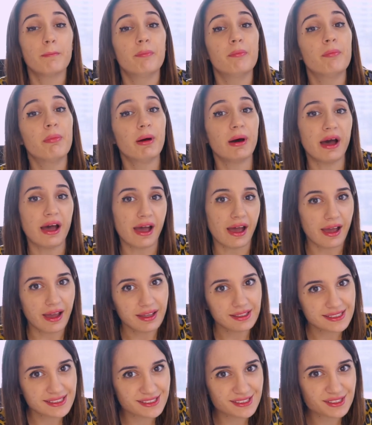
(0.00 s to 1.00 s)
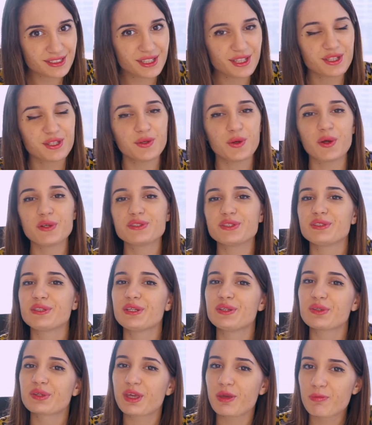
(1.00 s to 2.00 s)
But you also
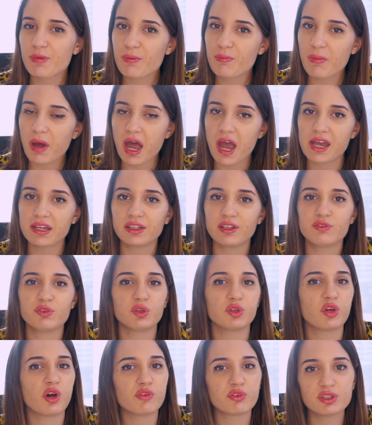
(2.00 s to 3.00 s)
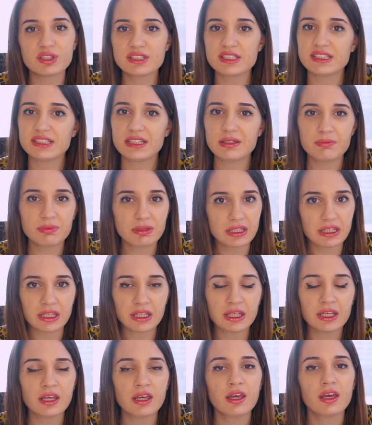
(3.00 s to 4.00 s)
need to keep in mind, if you go for
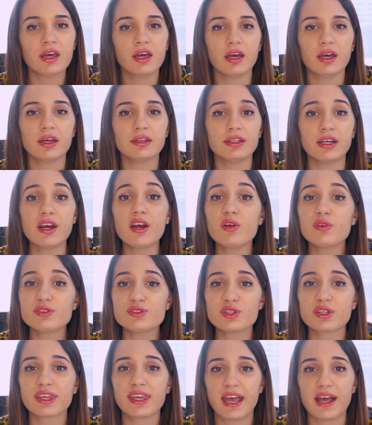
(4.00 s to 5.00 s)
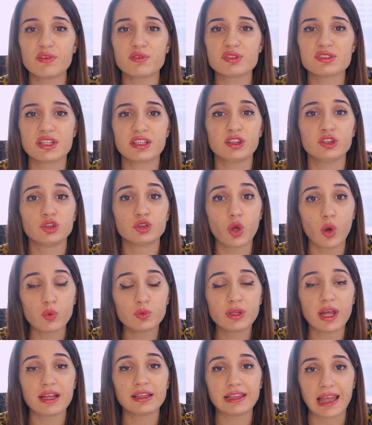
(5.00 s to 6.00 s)
DDP, there are also countries that
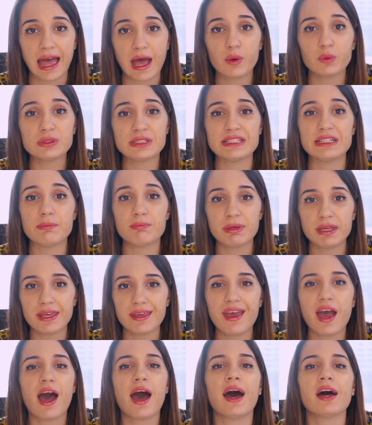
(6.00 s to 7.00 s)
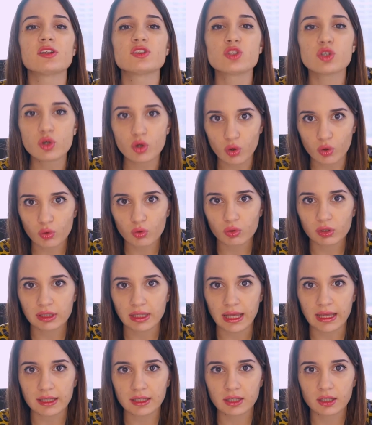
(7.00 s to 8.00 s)
don't allow DDP at all,
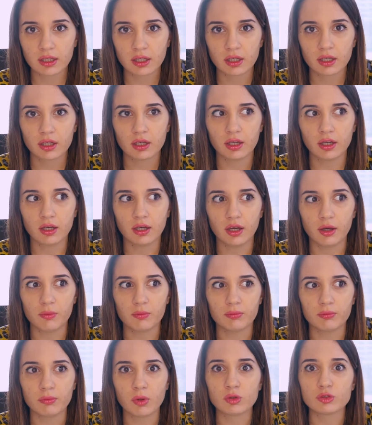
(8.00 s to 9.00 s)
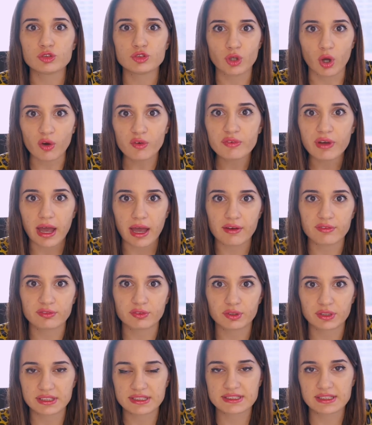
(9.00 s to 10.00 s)
like Moldova,
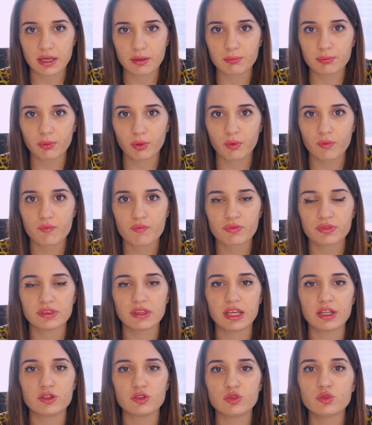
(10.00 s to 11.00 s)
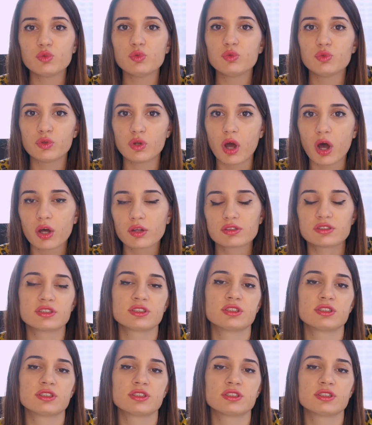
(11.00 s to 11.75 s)
for example. They do not